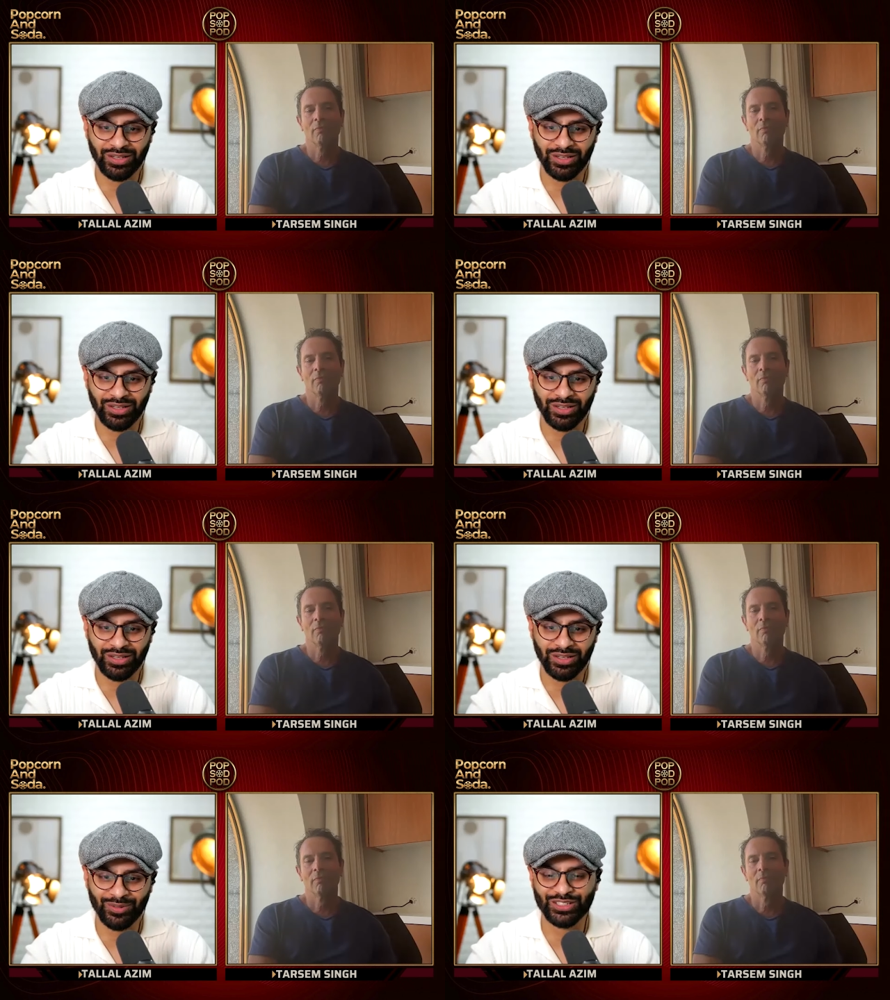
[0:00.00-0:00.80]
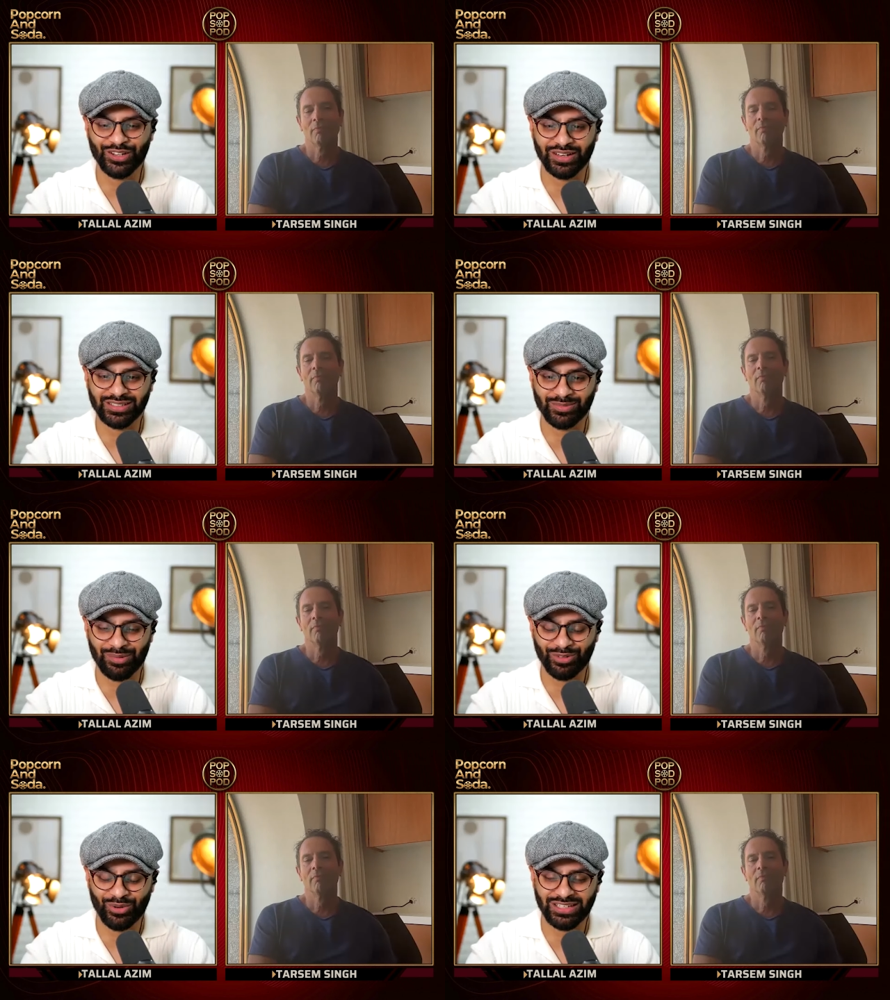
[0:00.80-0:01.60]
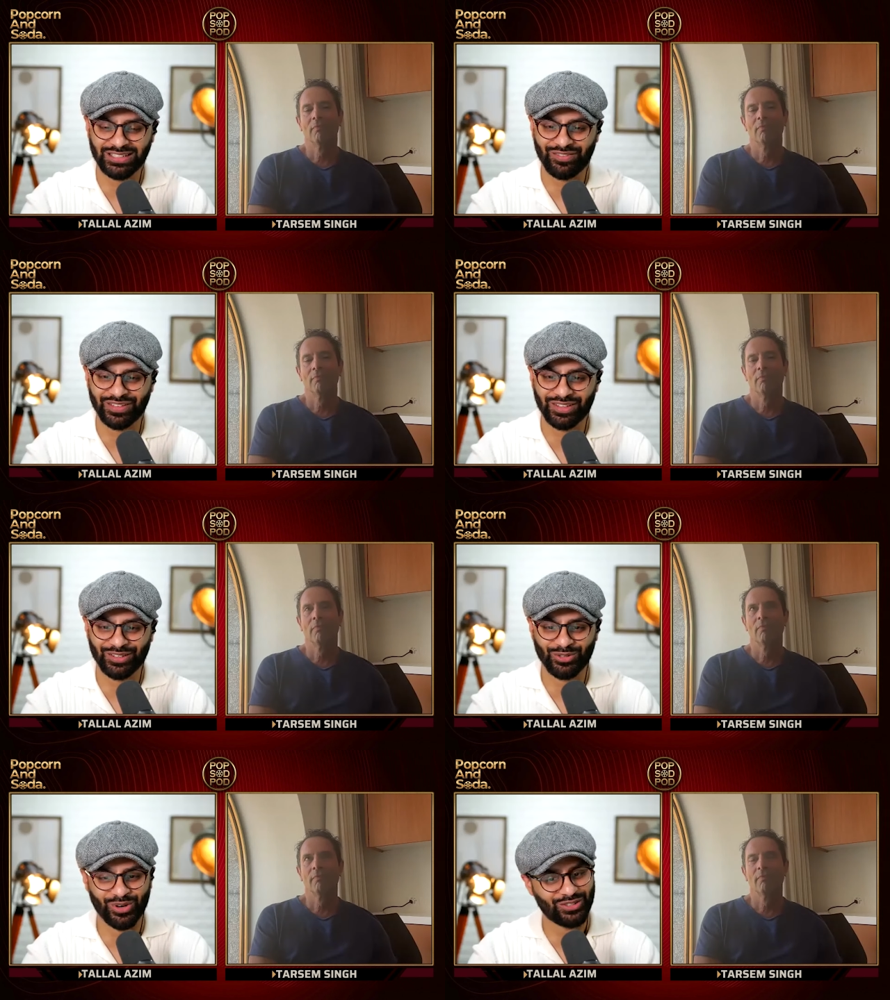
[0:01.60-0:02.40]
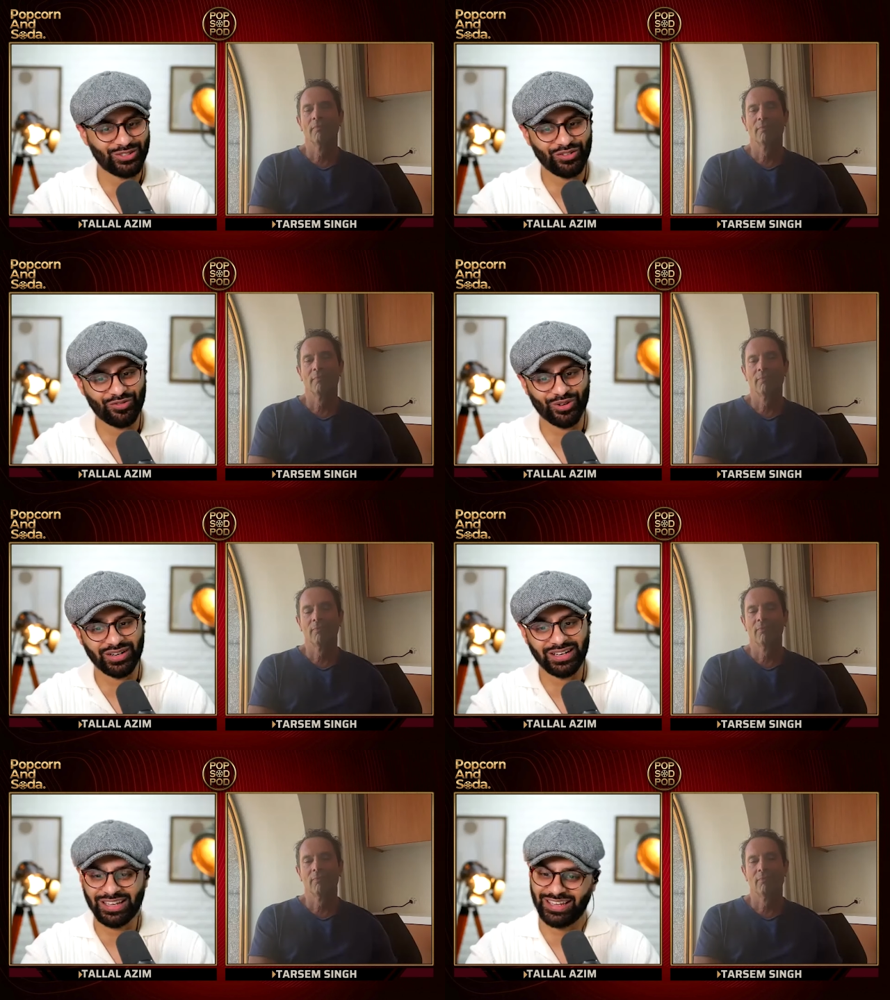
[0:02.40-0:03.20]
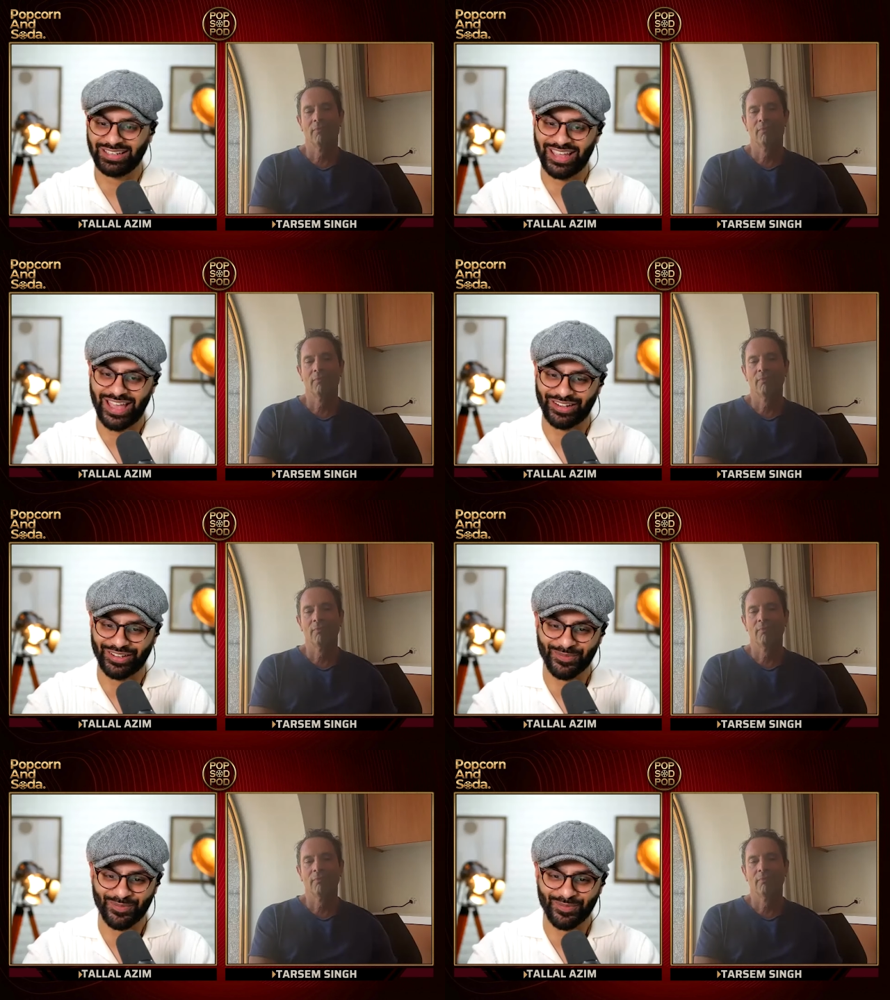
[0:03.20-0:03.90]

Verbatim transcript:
Speaker 1: starting September twenty seventh, 2024, in Canada.